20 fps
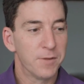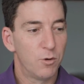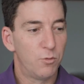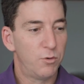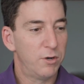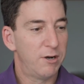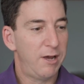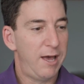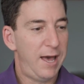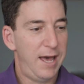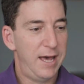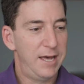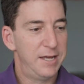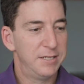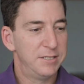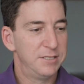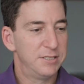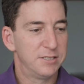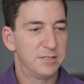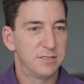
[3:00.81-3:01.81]

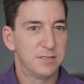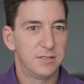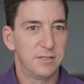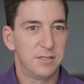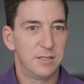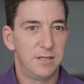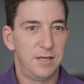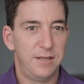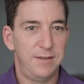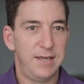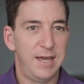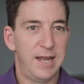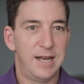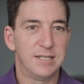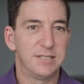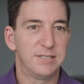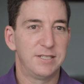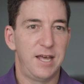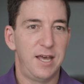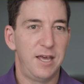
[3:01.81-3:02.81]
whereas in the
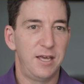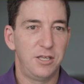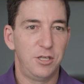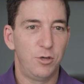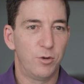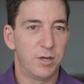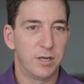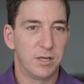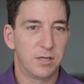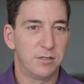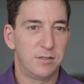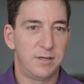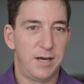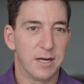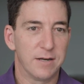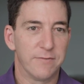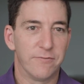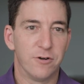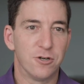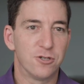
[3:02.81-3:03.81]
NSA, you can
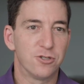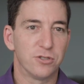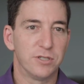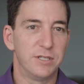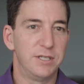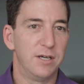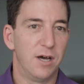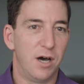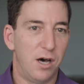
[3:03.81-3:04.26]
collect virtually